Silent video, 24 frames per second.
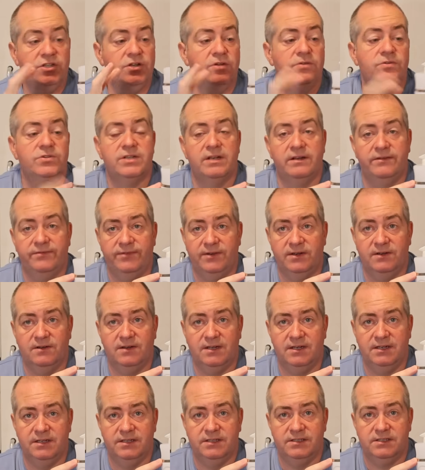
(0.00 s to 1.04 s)
Used anything
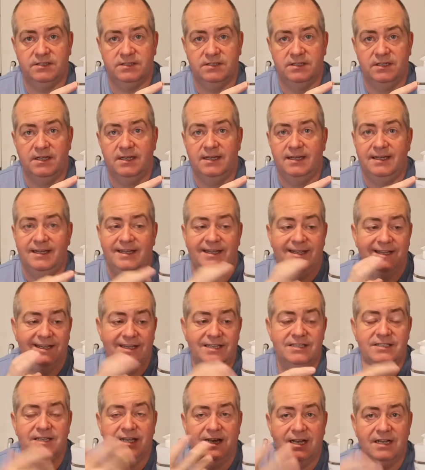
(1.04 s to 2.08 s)
like this?
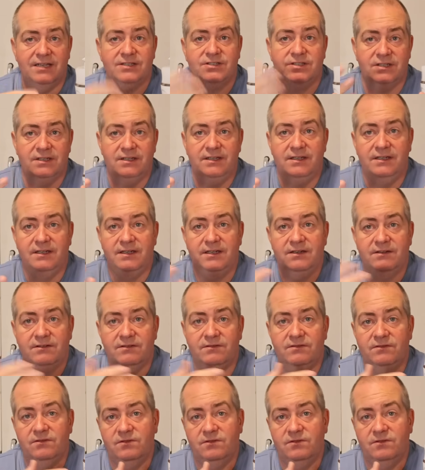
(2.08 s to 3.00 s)
Is it actually